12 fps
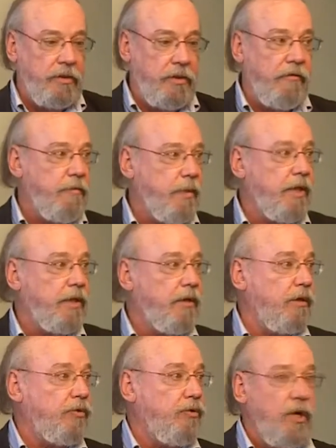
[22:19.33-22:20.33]
and everybody
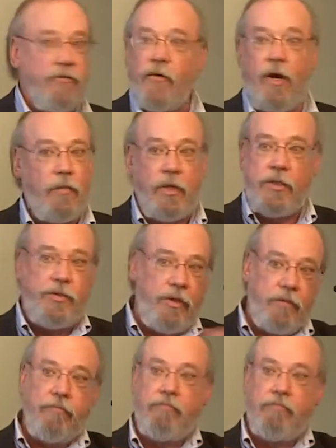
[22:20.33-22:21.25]
are drug farmers